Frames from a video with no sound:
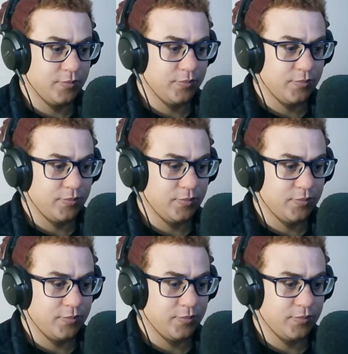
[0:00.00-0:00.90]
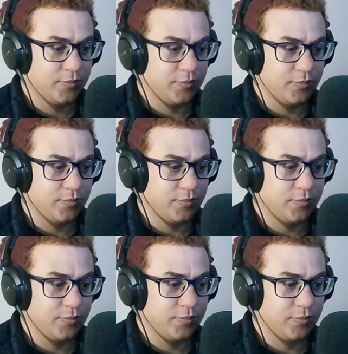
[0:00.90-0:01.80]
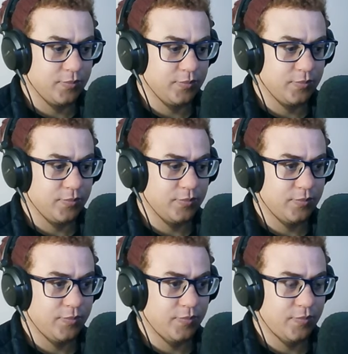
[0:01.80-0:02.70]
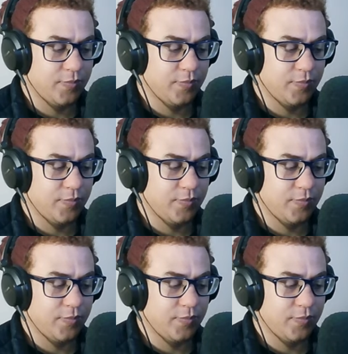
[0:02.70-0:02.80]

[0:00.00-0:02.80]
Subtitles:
No one is speaking in this clip.